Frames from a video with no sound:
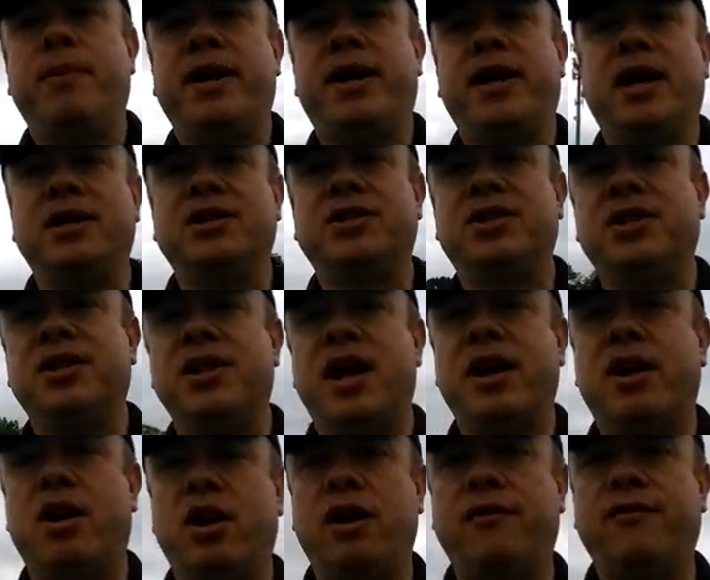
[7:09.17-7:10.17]
because
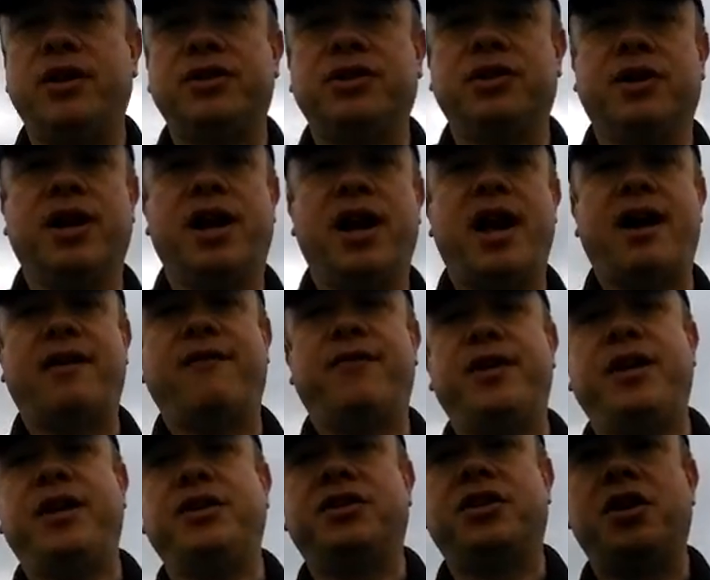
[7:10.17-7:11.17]
not all of us are going to have
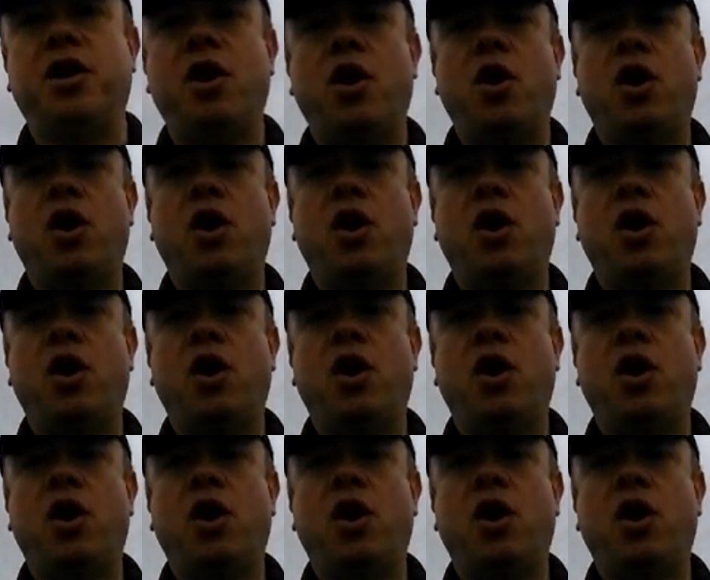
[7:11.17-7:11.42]
these